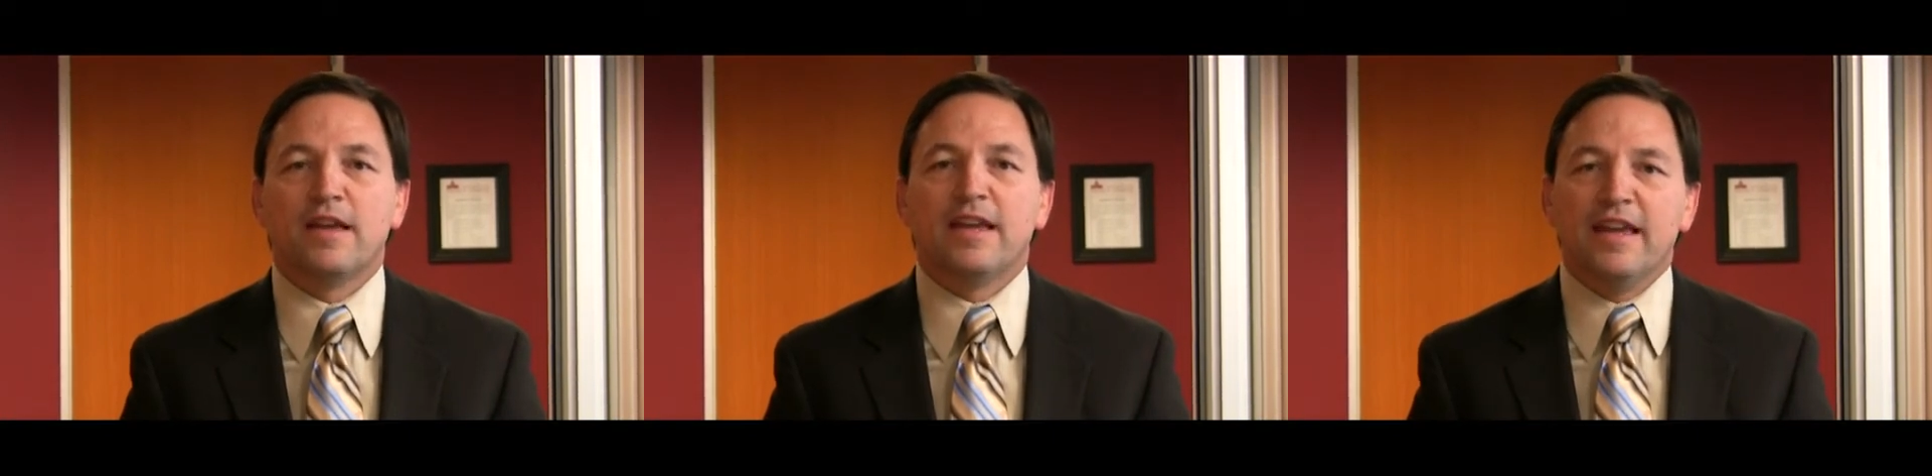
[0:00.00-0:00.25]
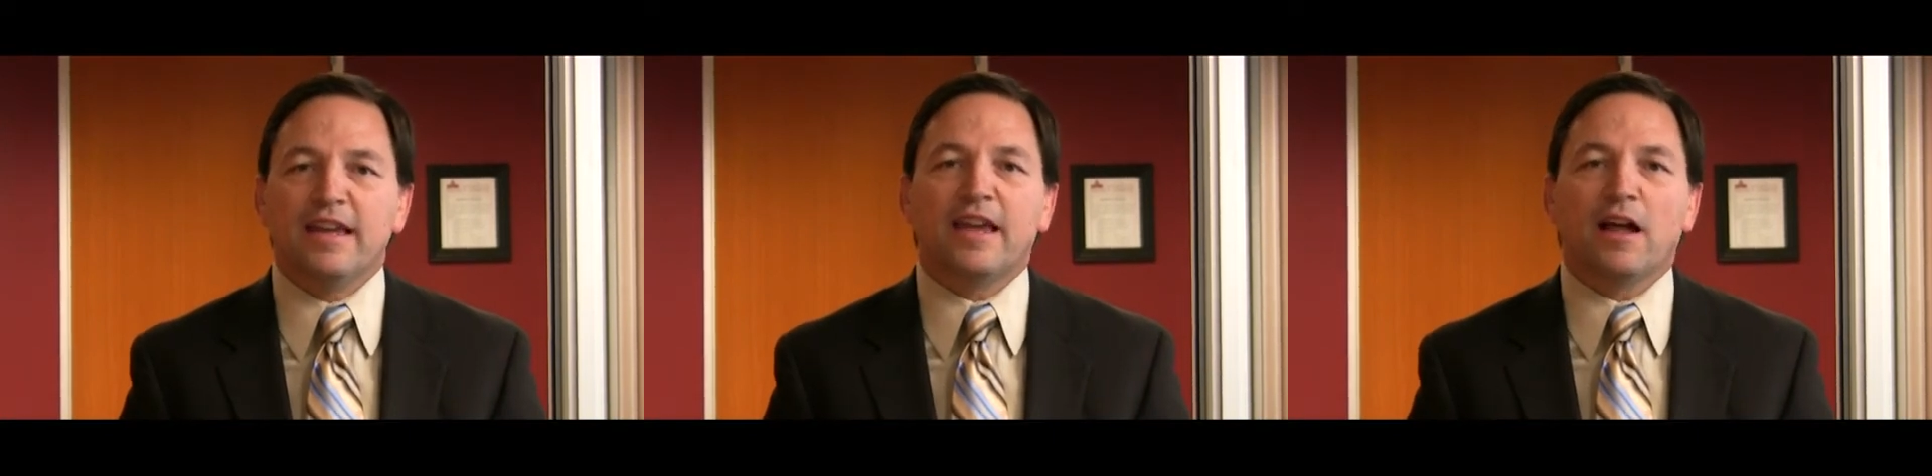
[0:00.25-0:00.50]

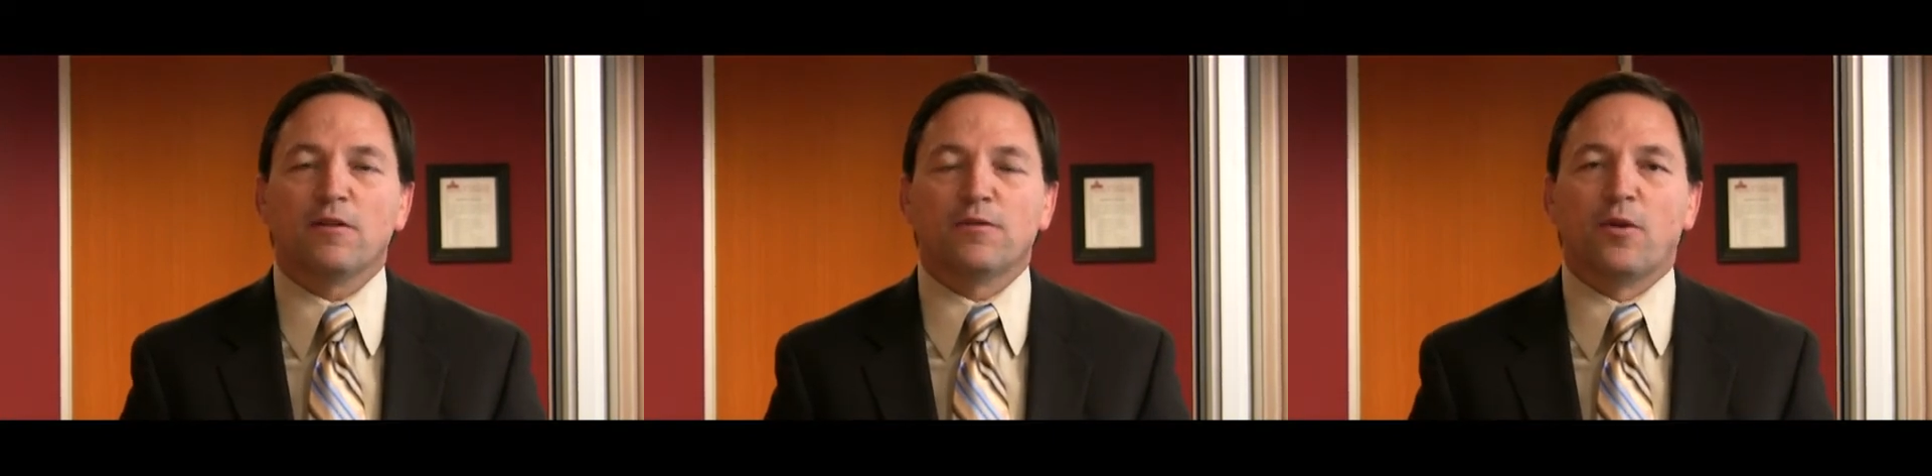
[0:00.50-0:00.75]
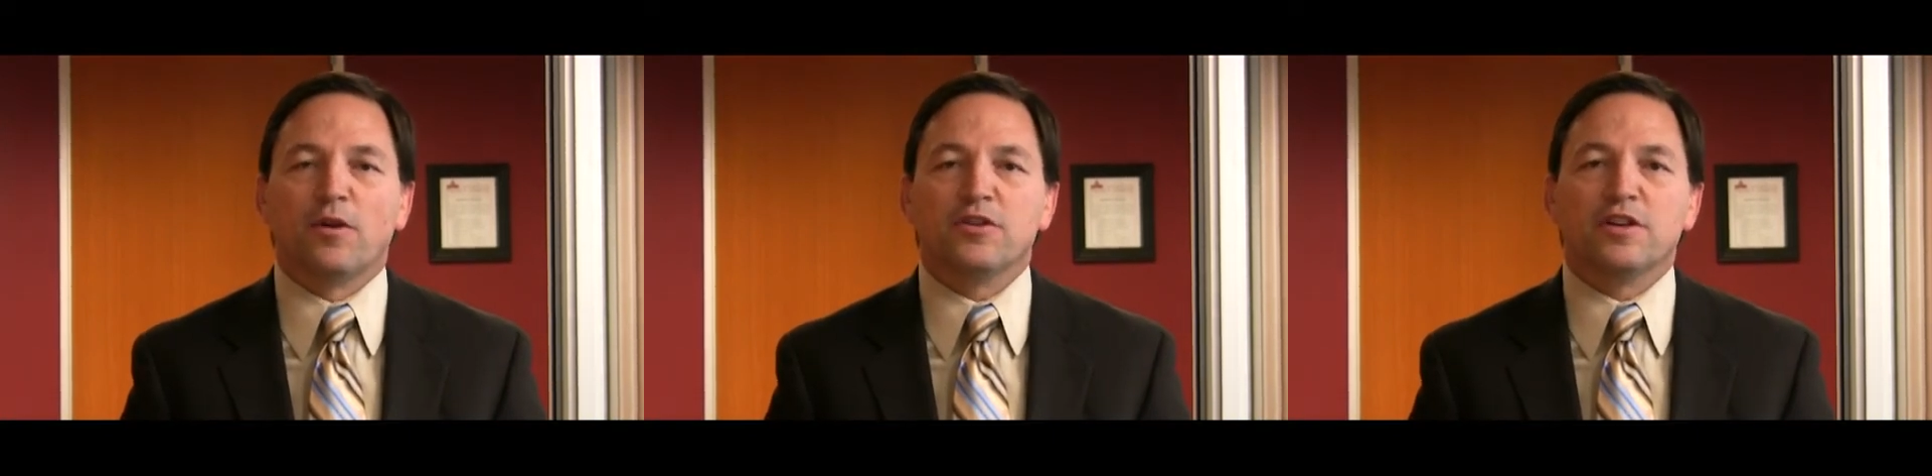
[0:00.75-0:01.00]
In
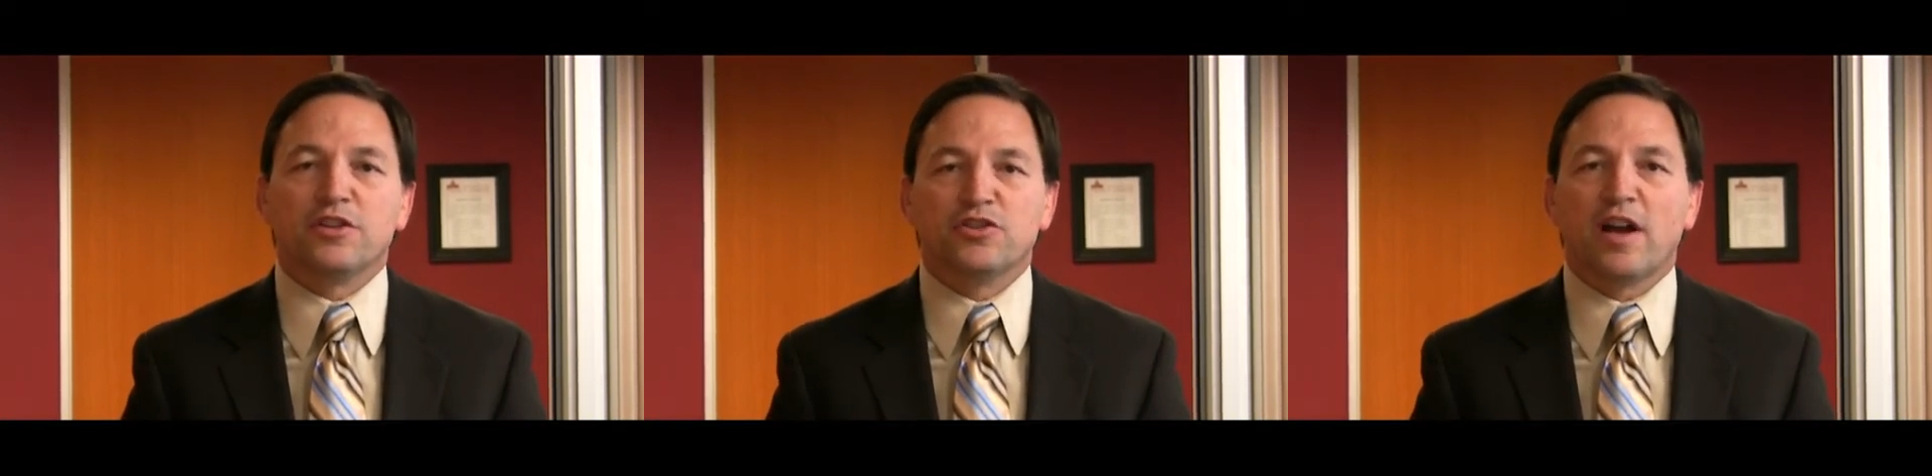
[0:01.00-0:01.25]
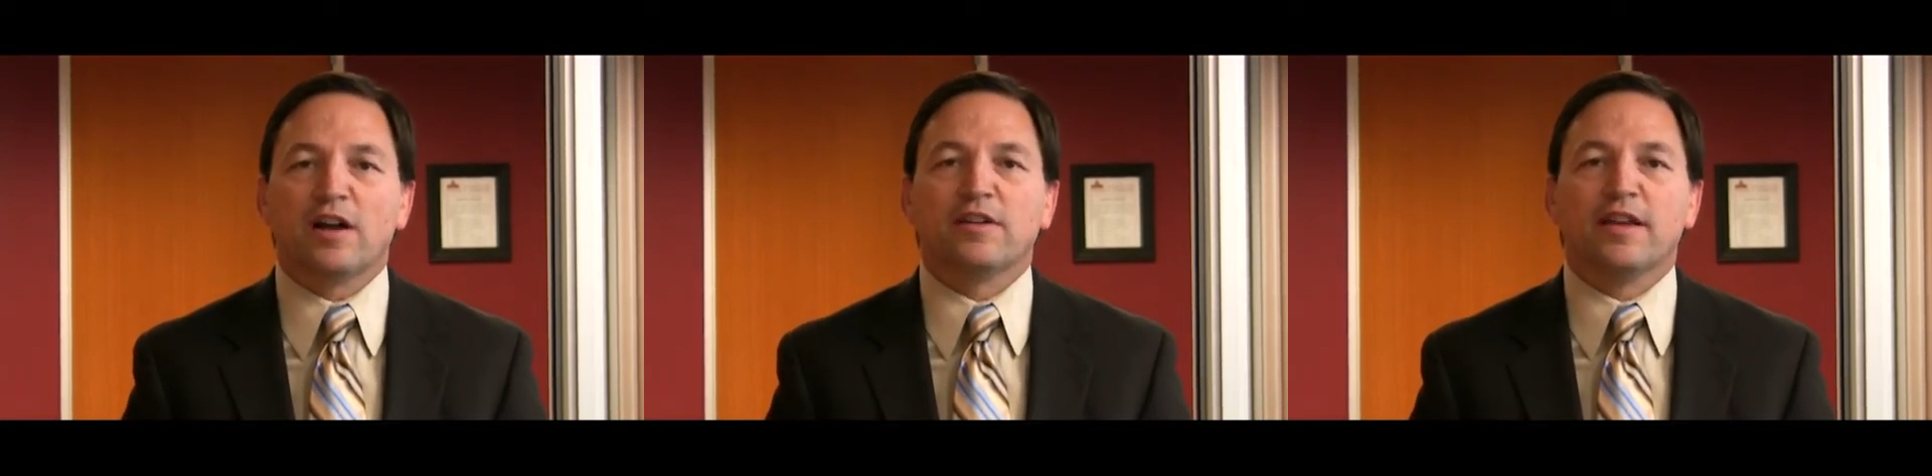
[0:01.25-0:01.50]
California, a
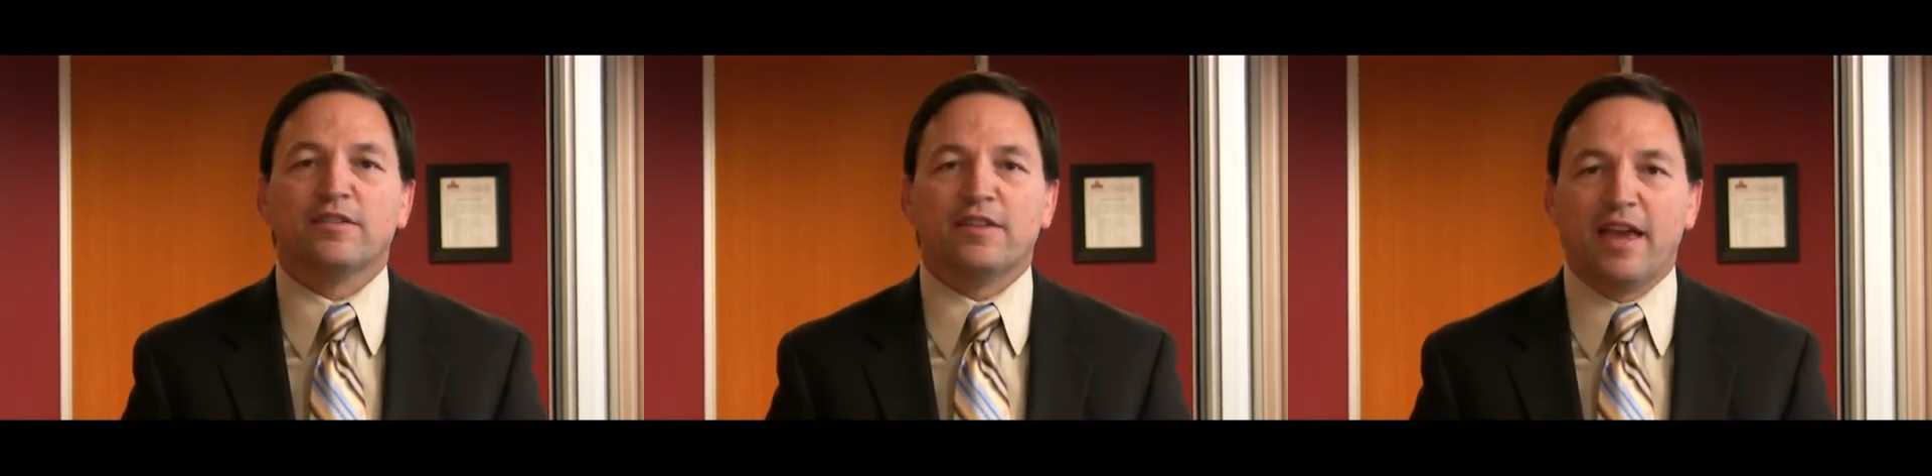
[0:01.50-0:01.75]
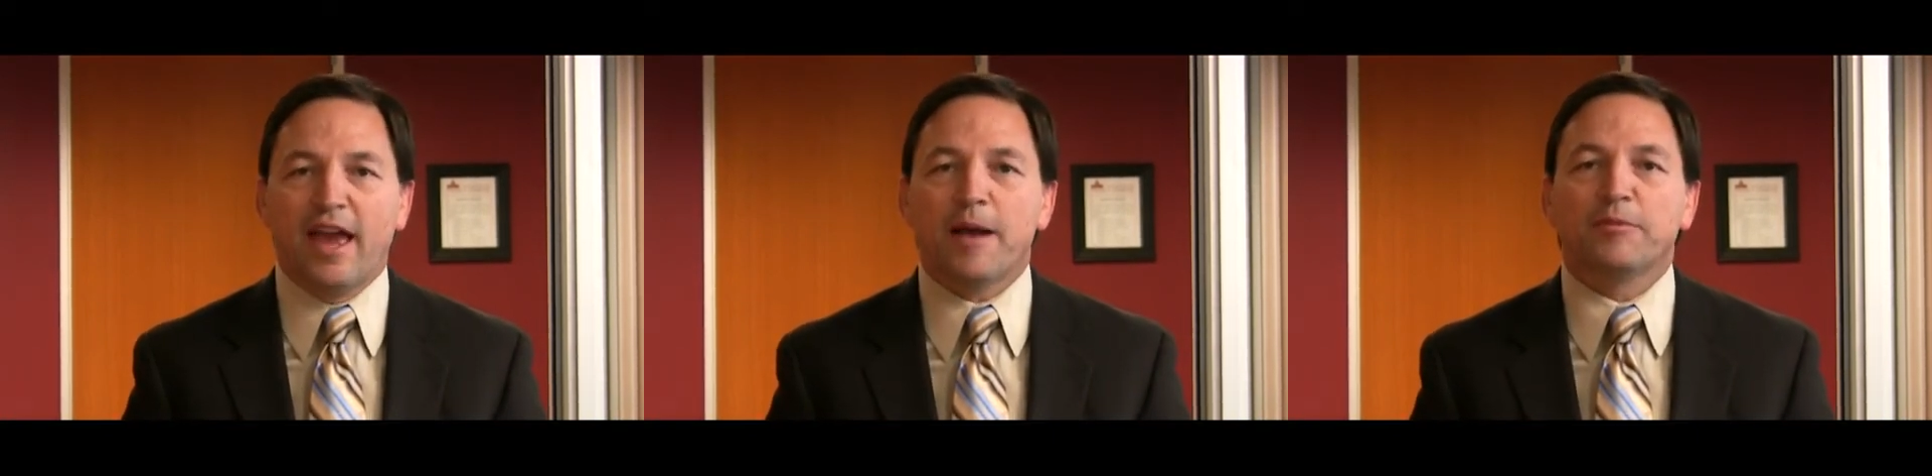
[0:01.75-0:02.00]
child has
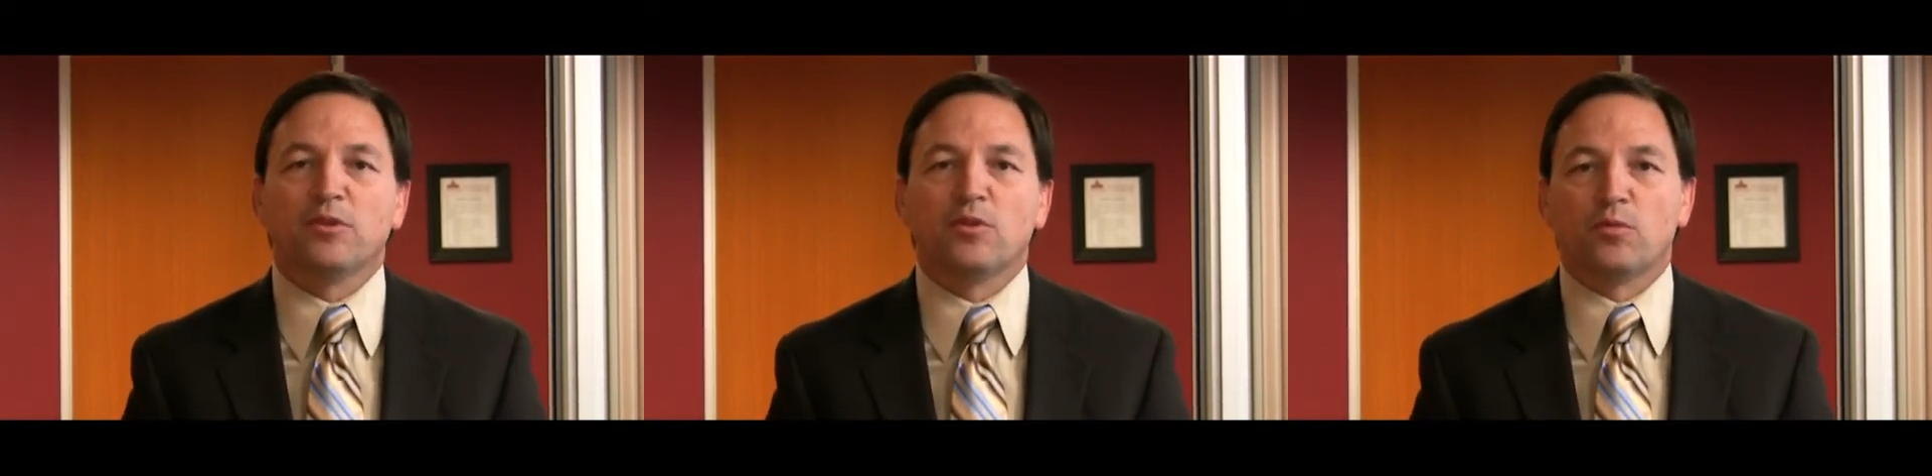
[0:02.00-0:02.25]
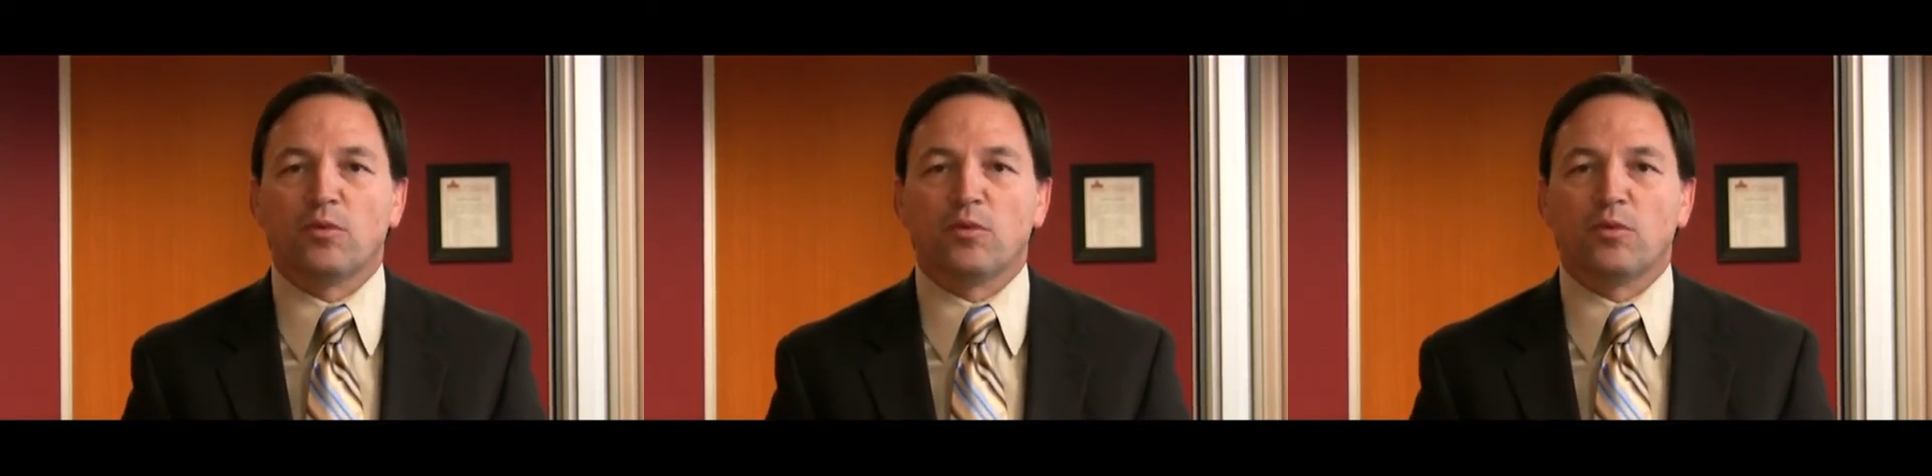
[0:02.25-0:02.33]
the absolute